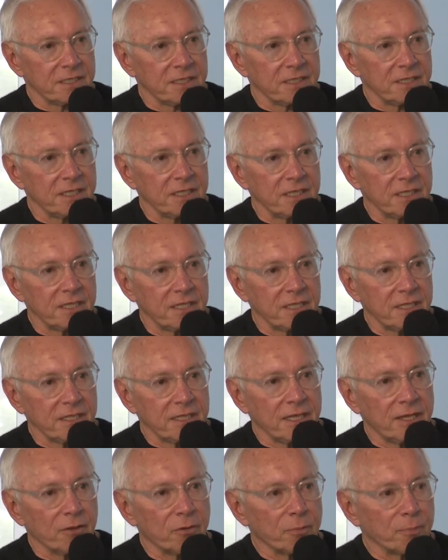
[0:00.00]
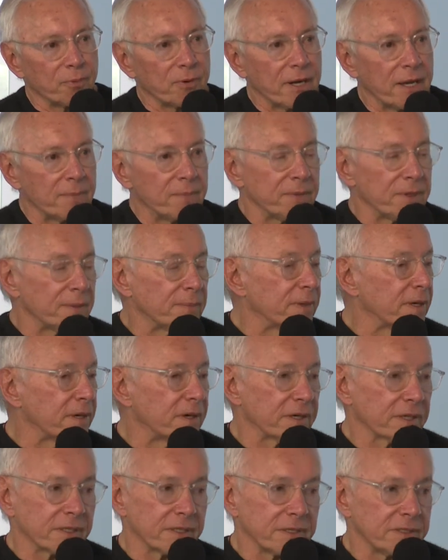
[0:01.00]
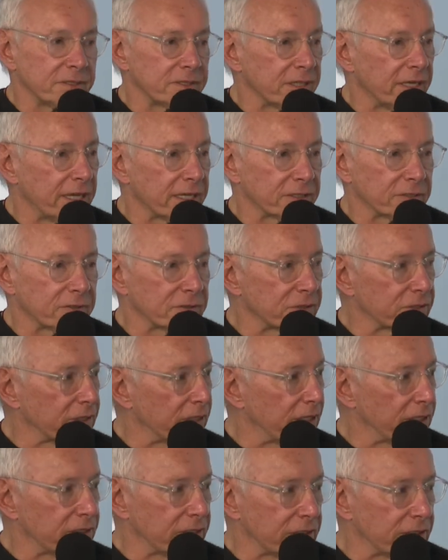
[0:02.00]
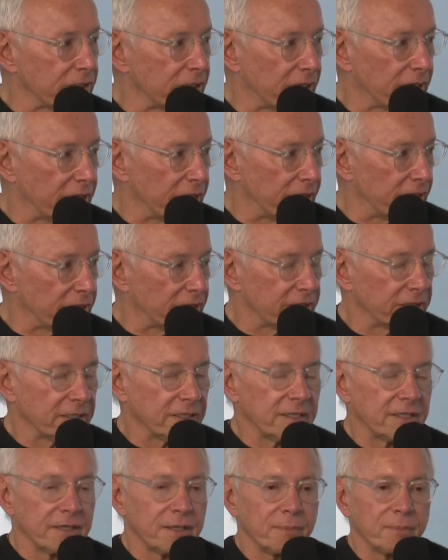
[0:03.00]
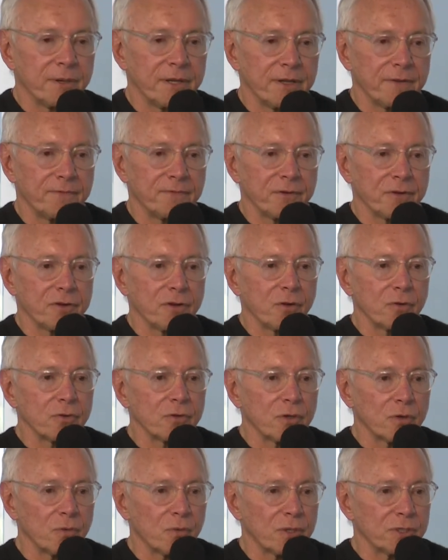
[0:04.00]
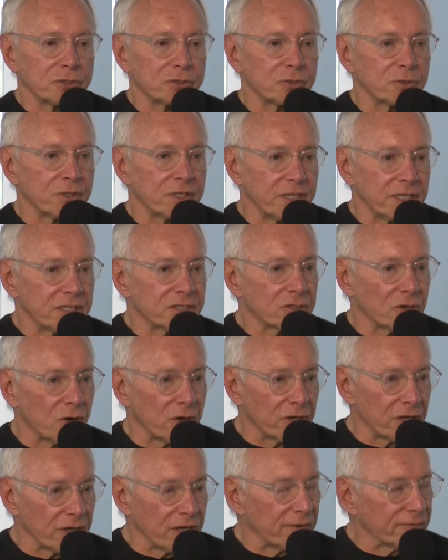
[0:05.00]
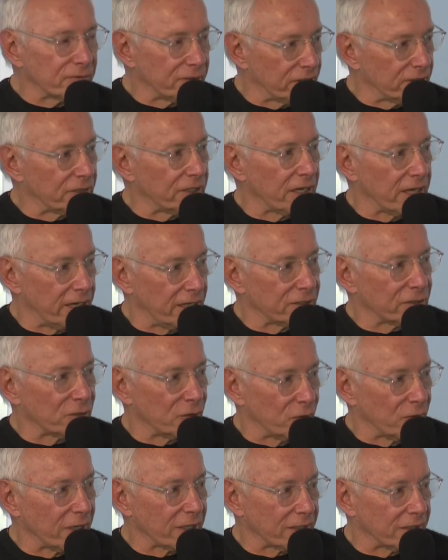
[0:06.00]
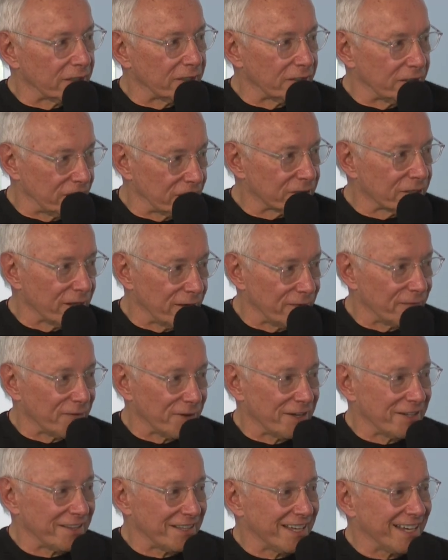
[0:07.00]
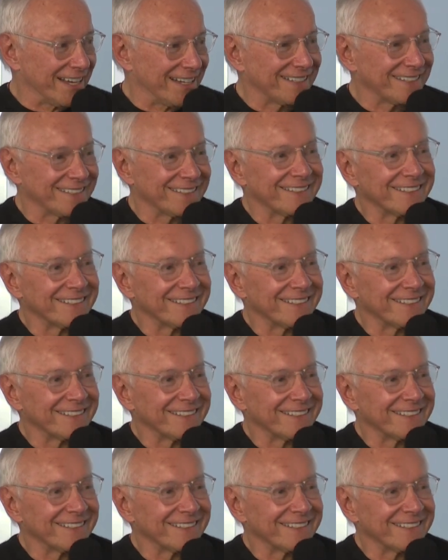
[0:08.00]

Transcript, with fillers: the health problem in America is exercise and diet. But if you don't know what you're, it's hard enough to diet correctly, at least I find that.